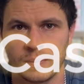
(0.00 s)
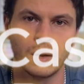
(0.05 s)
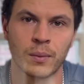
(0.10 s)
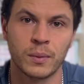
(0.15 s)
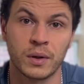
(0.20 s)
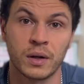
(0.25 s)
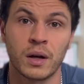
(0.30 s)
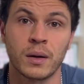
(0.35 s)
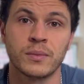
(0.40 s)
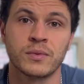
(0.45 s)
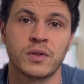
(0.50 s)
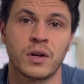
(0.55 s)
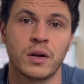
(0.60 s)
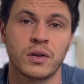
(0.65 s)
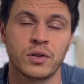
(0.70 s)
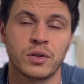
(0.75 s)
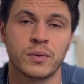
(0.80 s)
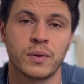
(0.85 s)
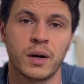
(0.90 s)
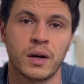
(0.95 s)
When it comes to
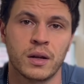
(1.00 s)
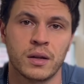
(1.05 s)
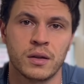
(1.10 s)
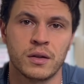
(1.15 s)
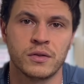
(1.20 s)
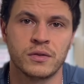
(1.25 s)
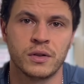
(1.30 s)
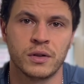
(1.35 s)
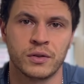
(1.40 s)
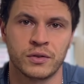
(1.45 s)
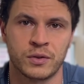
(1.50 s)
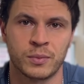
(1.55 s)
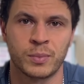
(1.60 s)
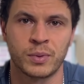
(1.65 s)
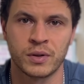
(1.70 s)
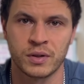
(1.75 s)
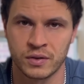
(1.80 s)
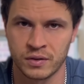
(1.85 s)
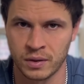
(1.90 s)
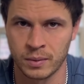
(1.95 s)
underwriting these deals, it's a
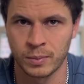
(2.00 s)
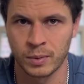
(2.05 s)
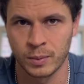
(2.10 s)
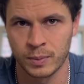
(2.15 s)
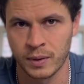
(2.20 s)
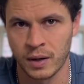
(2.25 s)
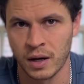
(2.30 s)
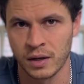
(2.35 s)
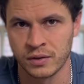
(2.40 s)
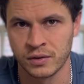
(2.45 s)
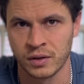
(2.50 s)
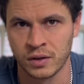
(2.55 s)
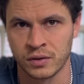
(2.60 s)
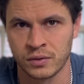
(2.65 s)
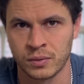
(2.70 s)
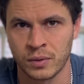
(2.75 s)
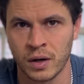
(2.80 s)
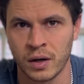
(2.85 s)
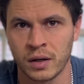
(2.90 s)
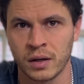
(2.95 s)
pretty simple process,
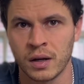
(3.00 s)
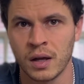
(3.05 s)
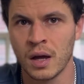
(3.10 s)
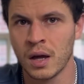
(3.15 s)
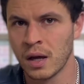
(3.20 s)
right?